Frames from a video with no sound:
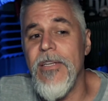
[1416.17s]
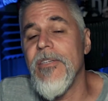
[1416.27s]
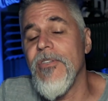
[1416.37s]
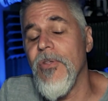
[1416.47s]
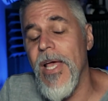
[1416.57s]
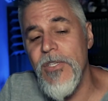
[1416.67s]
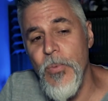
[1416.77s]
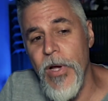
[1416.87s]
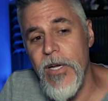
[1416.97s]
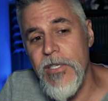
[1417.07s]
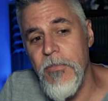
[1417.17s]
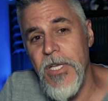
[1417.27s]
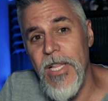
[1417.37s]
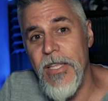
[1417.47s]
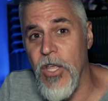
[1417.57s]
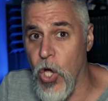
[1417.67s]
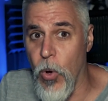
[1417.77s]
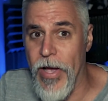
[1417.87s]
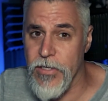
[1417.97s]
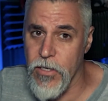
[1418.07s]
So that's where something like the
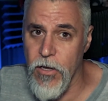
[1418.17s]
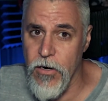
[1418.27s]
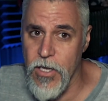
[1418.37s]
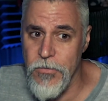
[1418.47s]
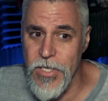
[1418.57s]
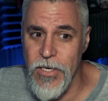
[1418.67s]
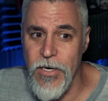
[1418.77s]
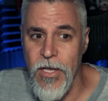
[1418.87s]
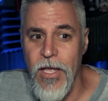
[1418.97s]
GoXLR comes in.